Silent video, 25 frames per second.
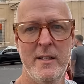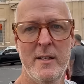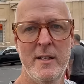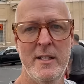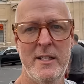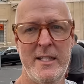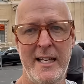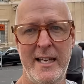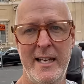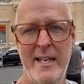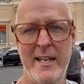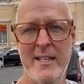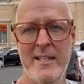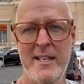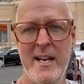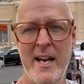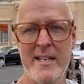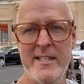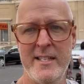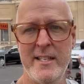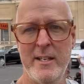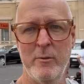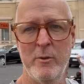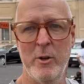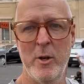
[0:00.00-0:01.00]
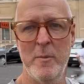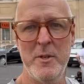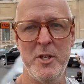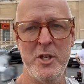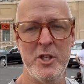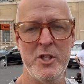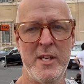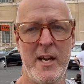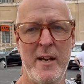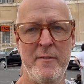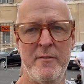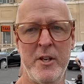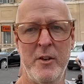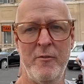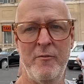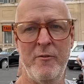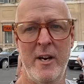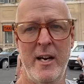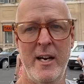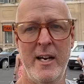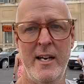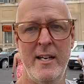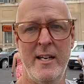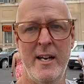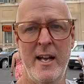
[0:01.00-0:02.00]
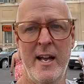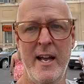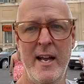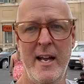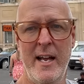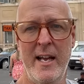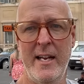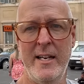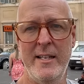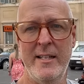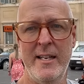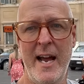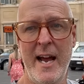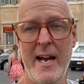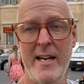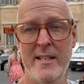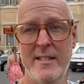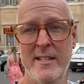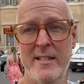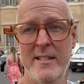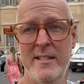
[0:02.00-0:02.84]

To get a taxi in Rome, you just have to find a taxi